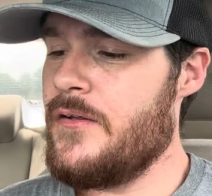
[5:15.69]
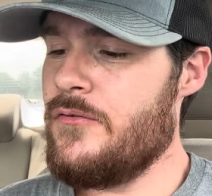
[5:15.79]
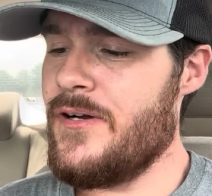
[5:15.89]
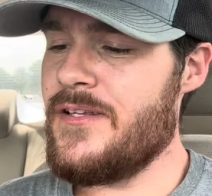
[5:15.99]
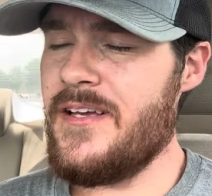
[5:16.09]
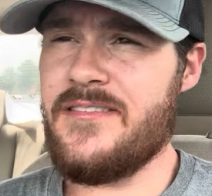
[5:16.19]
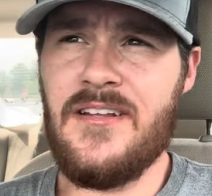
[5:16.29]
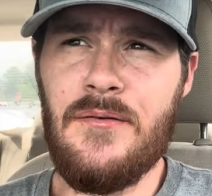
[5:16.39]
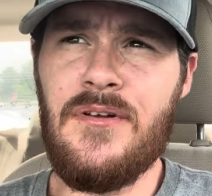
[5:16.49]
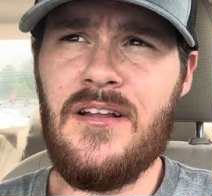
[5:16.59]
Do I taste the
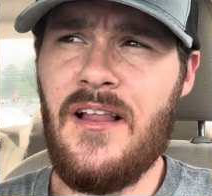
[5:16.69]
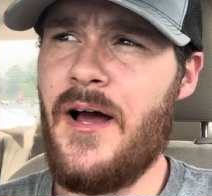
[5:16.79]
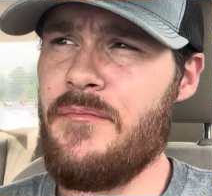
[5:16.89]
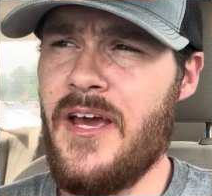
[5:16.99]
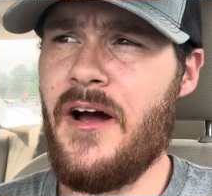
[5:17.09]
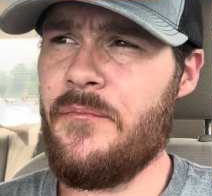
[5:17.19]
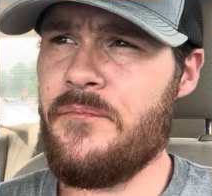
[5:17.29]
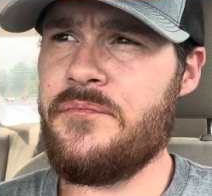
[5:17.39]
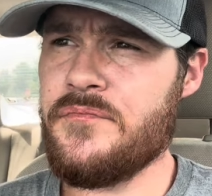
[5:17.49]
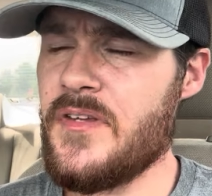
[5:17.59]
lemon and lime? Yeah.
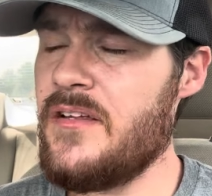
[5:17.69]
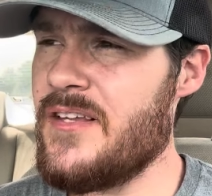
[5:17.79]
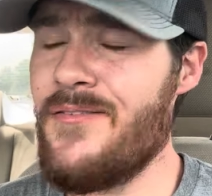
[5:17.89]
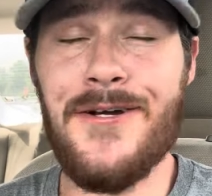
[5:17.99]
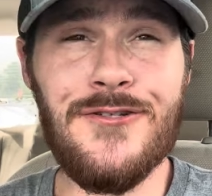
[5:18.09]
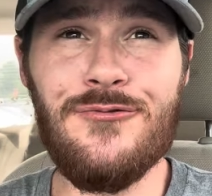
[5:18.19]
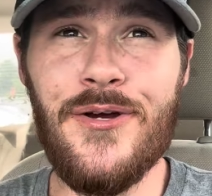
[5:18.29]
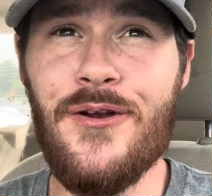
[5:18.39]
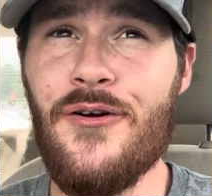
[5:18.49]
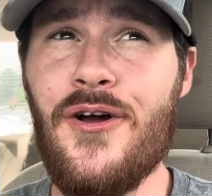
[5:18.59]
It's definitely
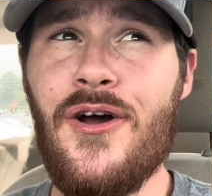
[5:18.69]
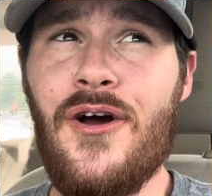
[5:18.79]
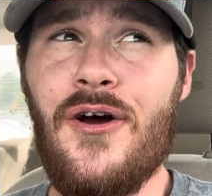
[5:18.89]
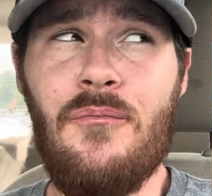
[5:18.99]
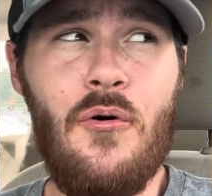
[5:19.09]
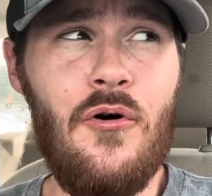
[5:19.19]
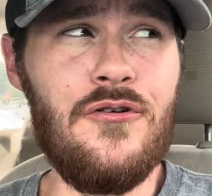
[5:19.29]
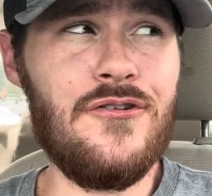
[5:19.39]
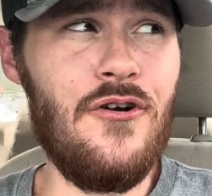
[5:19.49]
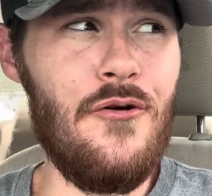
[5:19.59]
sweeter, more
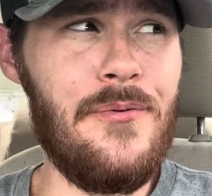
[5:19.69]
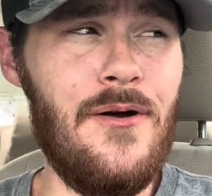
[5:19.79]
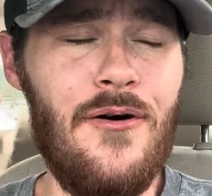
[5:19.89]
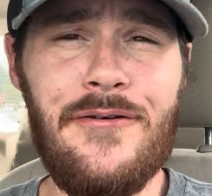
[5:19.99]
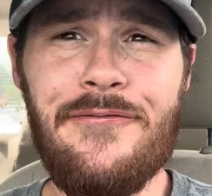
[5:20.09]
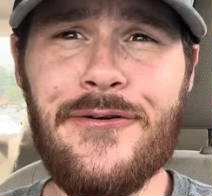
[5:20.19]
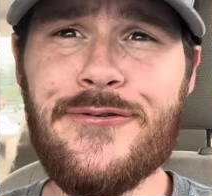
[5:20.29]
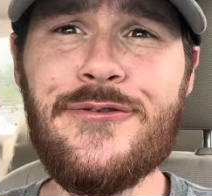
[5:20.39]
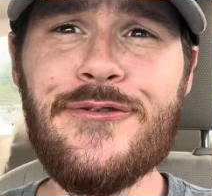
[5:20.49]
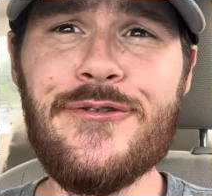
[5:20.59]
syrupy,
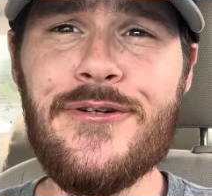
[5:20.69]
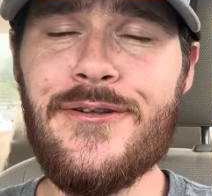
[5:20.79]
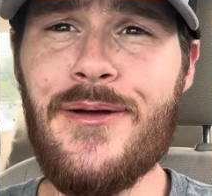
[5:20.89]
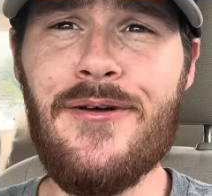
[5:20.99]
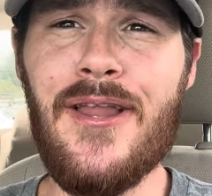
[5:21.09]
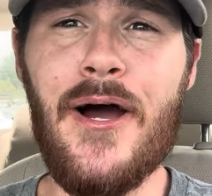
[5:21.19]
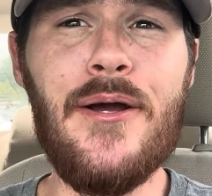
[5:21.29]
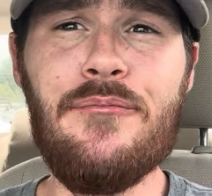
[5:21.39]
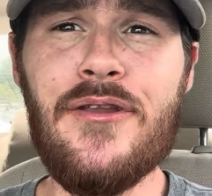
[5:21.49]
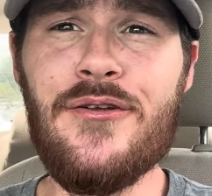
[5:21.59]
artificial lemon
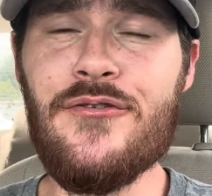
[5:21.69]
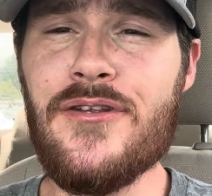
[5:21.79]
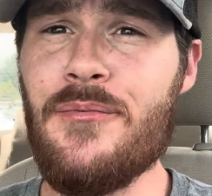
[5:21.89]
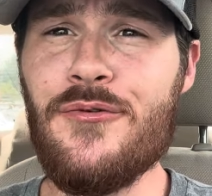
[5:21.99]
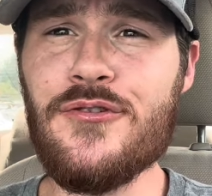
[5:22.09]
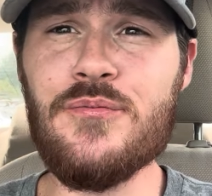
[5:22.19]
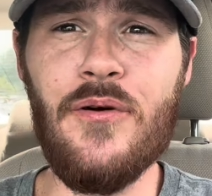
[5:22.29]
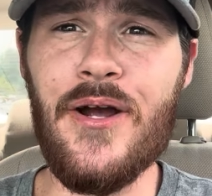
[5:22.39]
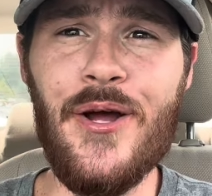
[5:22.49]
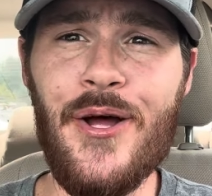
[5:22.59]
lime than your typical
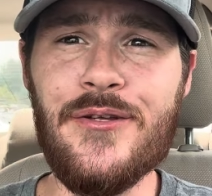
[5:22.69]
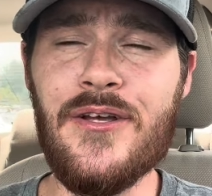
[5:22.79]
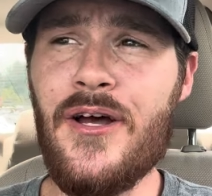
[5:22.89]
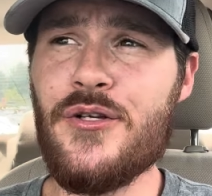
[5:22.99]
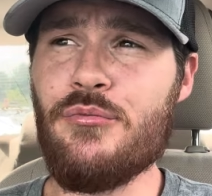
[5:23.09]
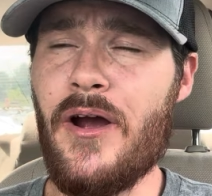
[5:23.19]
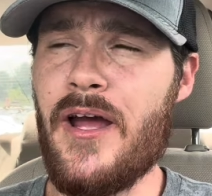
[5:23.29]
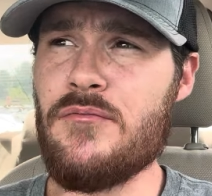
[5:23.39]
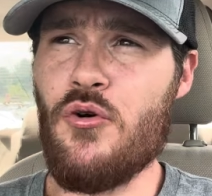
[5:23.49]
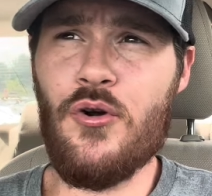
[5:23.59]
Sprite has. Sprite
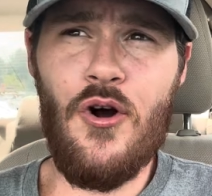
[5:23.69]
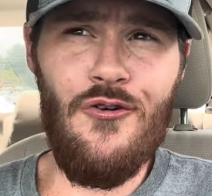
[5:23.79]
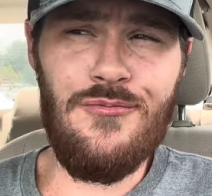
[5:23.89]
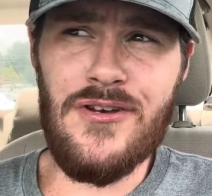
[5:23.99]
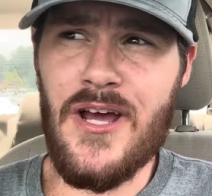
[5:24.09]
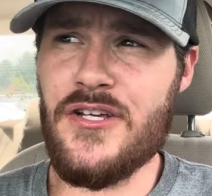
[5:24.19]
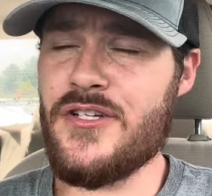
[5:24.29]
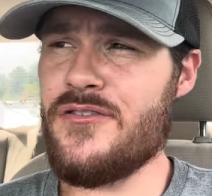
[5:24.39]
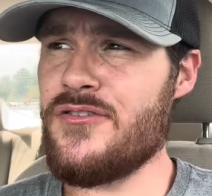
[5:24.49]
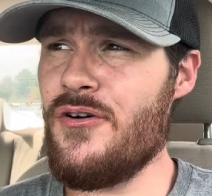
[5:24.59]
has more
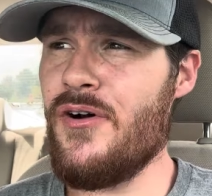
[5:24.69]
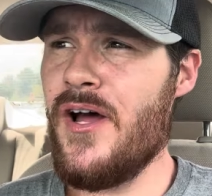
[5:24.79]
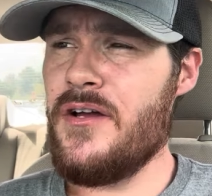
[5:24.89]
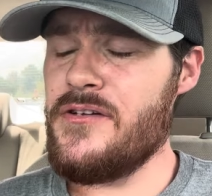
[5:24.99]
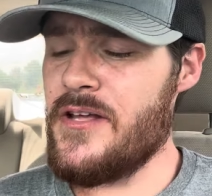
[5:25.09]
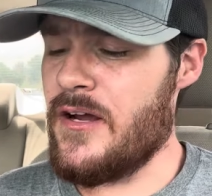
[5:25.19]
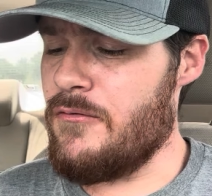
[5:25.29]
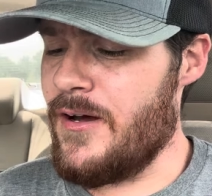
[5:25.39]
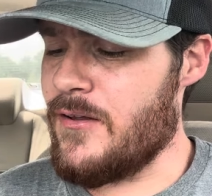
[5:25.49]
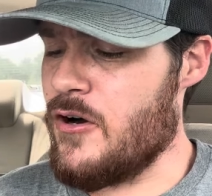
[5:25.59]
carbonation, so you take
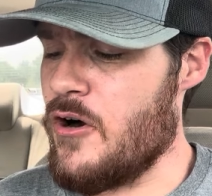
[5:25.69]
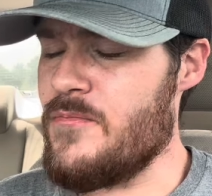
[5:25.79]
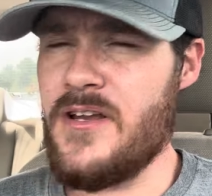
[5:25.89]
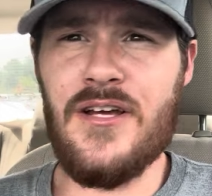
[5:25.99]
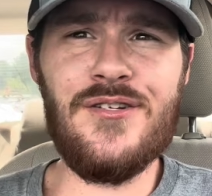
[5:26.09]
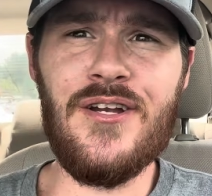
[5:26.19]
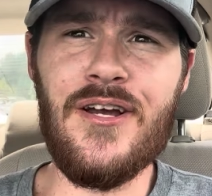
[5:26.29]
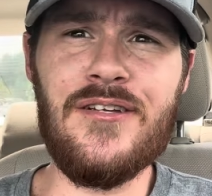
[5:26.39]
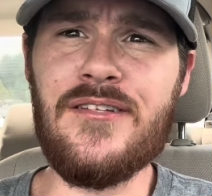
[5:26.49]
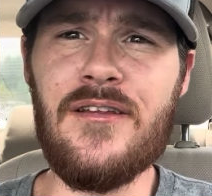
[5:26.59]
away the carbonation, I
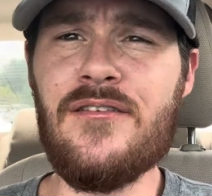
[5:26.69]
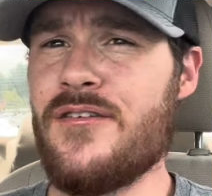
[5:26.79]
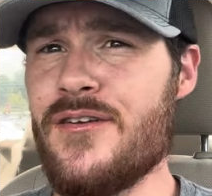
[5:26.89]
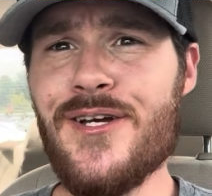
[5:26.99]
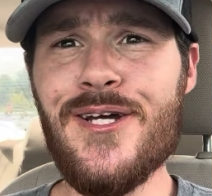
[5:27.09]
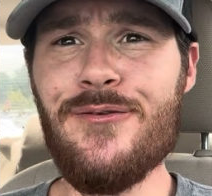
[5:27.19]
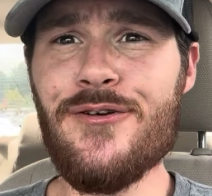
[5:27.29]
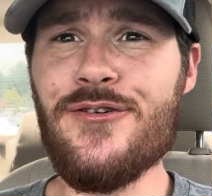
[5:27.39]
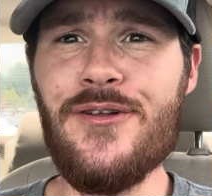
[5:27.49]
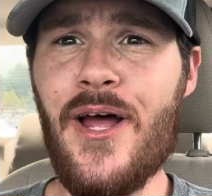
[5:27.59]
guess that's
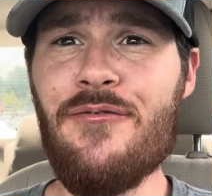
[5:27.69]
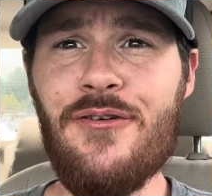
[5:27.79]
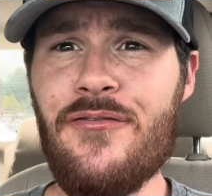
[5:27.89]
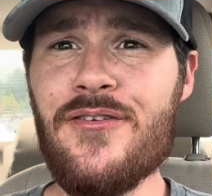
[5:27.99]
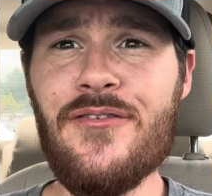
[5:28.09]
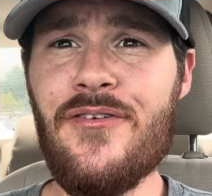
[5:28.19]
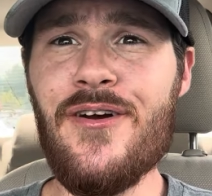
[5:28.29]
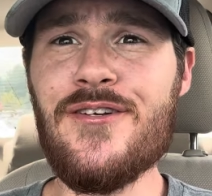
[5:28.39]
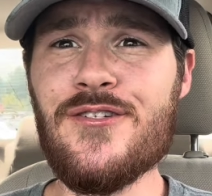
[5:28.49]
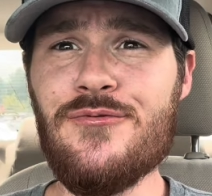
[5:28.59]
what you're left with is a
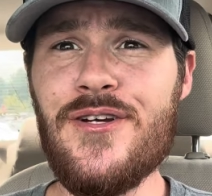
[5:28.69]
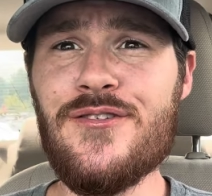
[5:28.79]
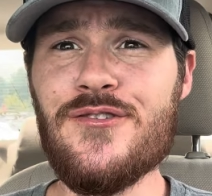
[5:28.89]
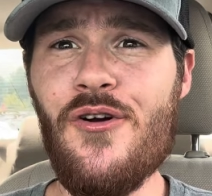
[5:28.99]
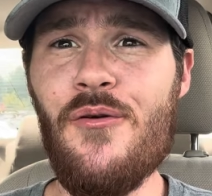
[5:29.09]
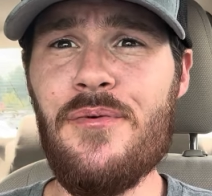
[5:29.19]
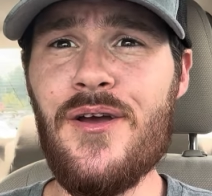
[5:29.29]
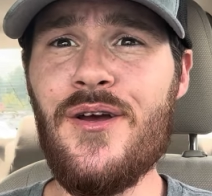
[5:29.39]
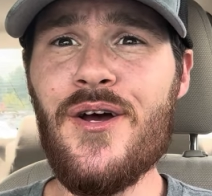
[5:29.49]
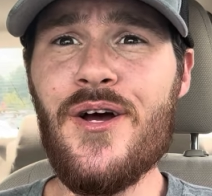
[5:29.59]
very sweet,
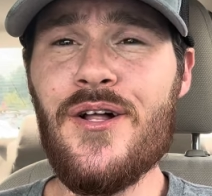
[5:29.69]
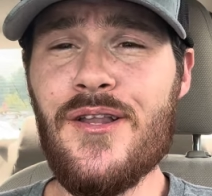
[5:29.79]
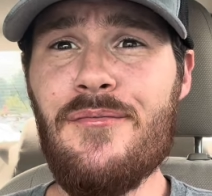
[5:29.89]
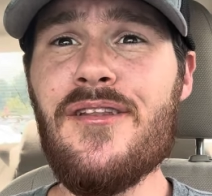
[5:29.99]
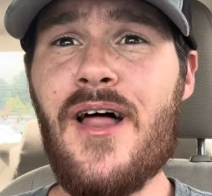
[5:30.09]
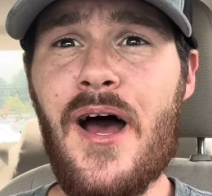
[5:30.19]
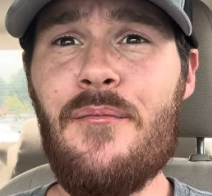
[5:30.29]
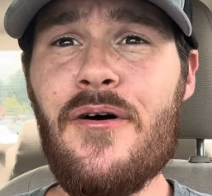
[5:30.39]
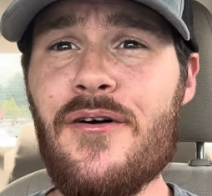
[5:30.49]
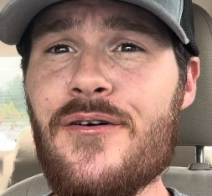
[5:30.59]
syrupy lemon
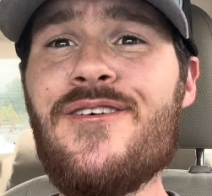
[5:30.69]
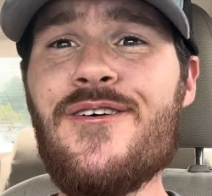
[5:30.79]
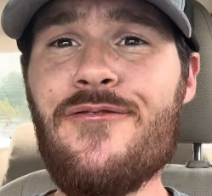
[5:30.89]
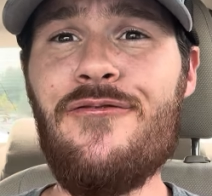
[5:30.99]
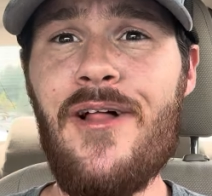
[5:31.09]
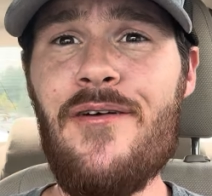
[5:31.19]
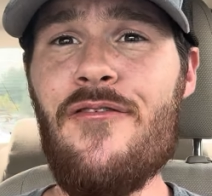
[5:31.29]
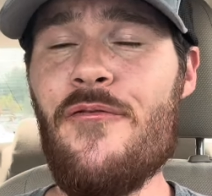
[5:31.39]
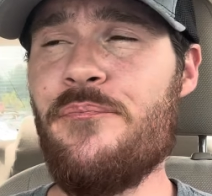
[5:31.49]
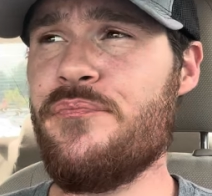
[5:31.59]
lime
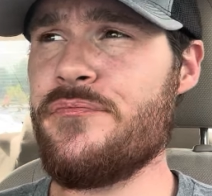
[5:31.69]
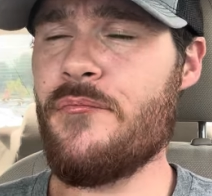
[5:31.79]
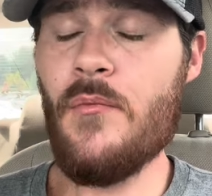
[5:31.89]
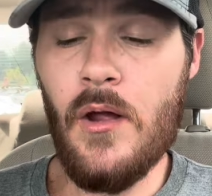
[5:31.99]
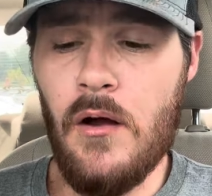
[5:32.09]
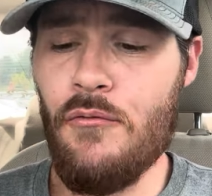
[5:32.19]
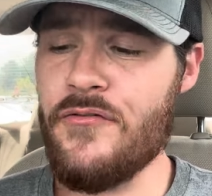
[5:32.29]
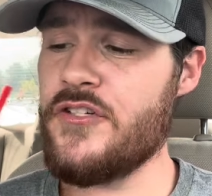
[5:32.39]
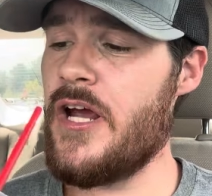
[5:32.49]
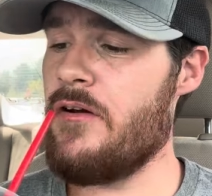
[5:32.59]
flavor
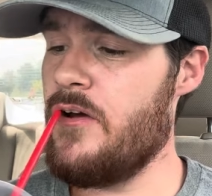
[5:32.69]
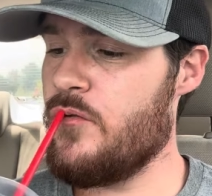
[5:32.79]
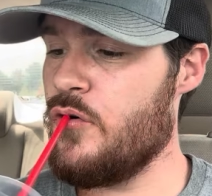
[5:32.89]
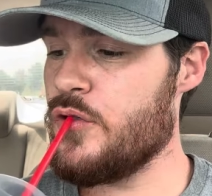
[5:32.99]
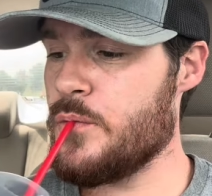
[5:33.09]
of cherry, of course.